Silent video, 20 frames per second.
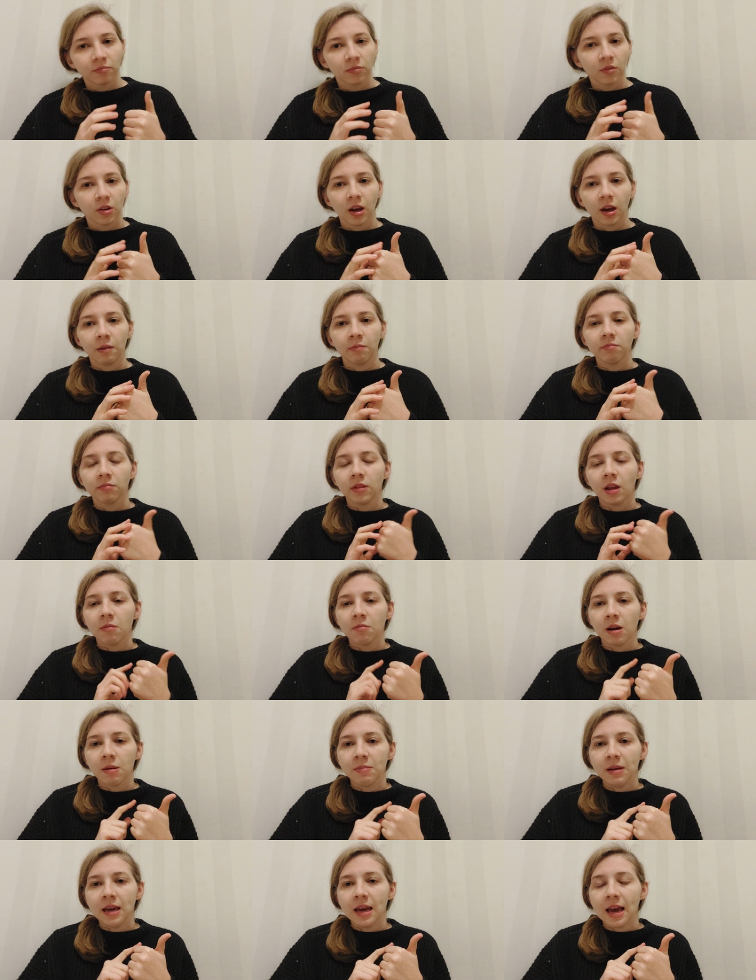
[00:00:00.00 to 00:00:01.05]
Okay, that
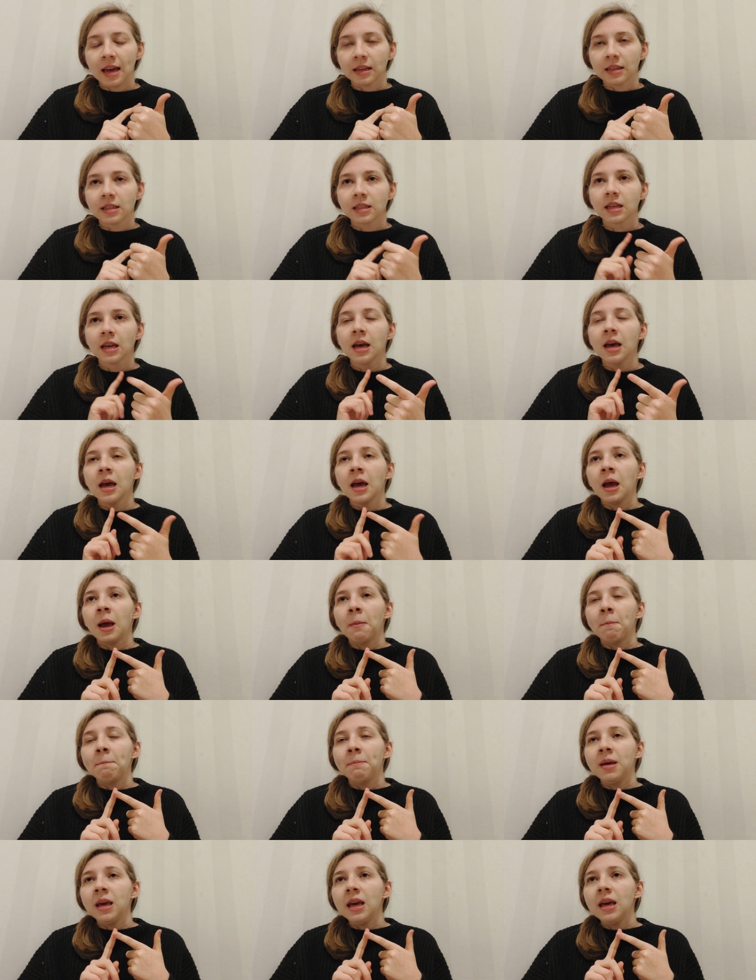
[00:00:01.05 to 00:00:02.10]
might be S.
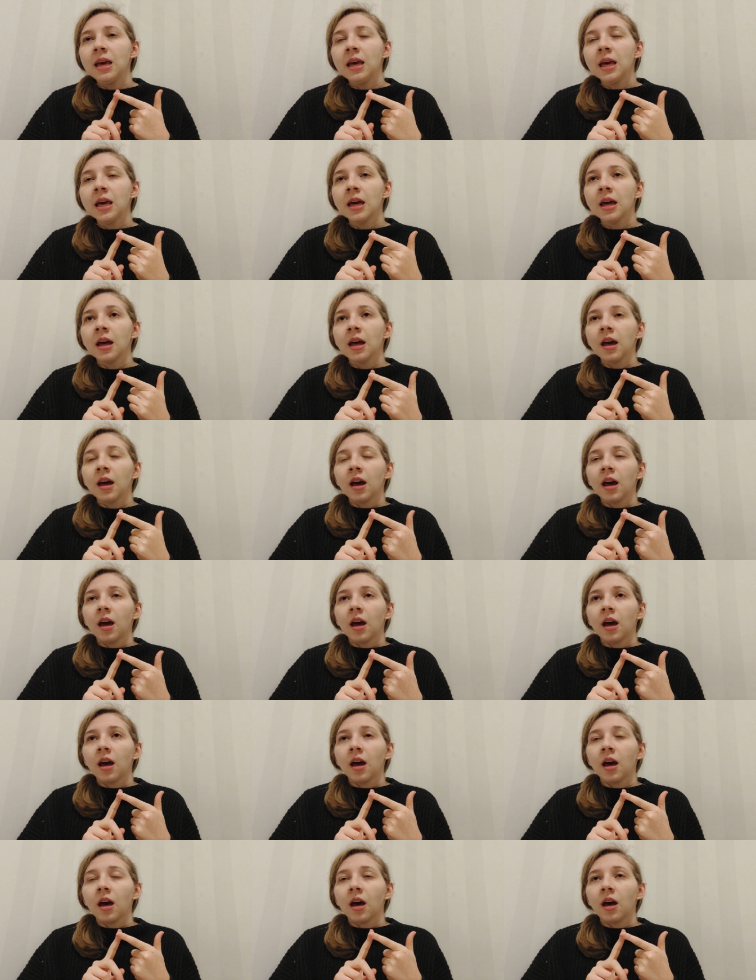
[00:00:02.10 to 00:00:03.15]
B
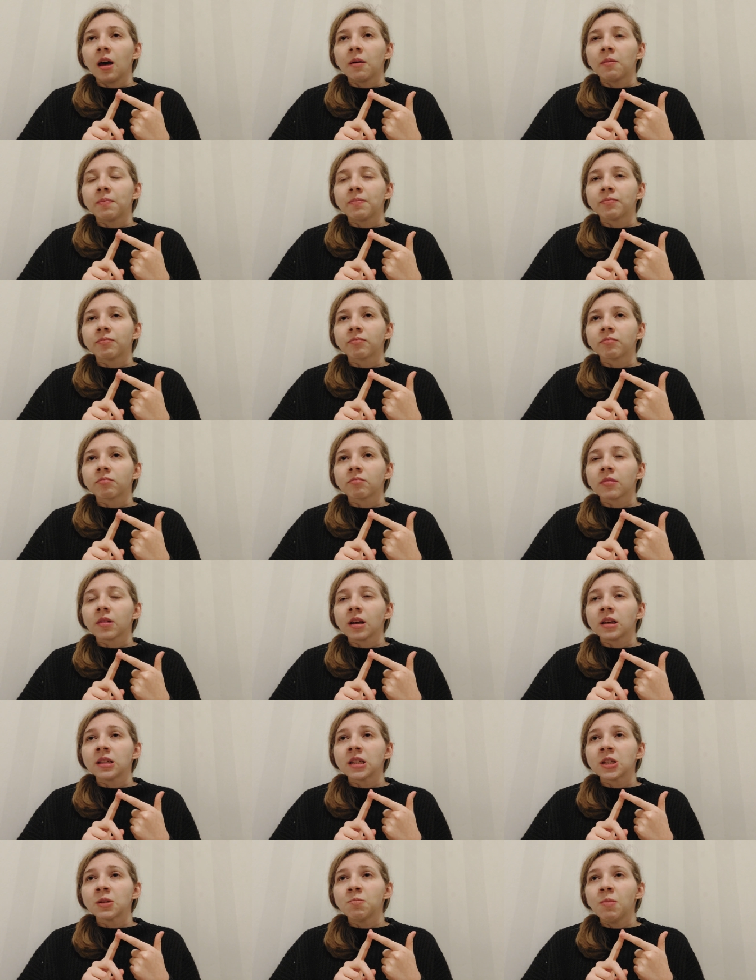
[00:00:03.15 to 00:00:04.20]

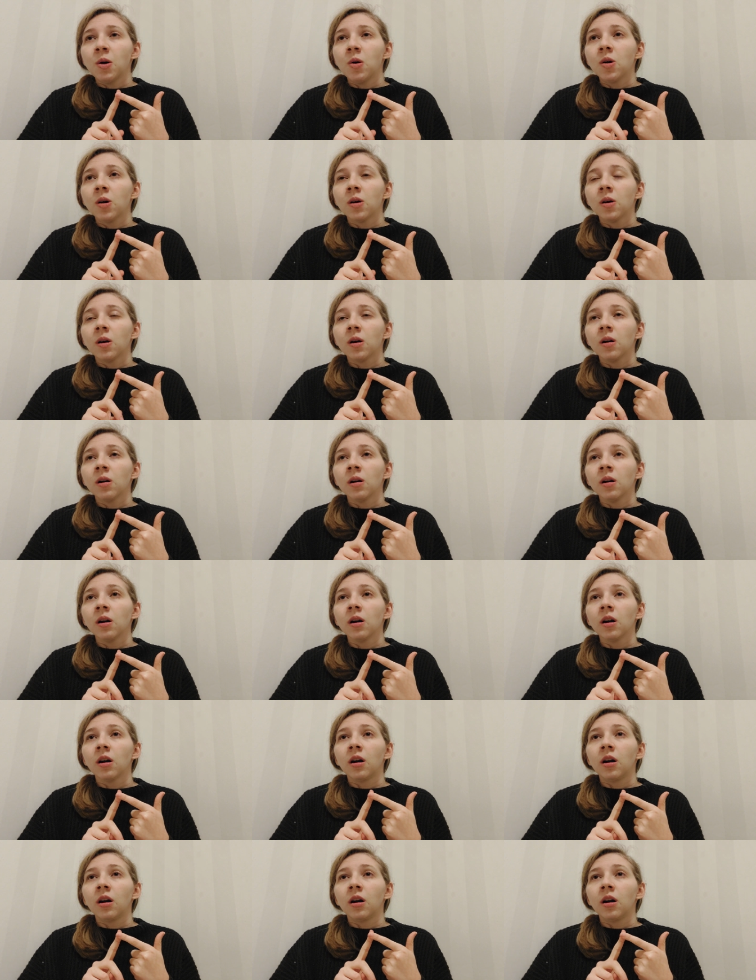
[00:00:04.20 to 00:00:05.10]
is a smoker,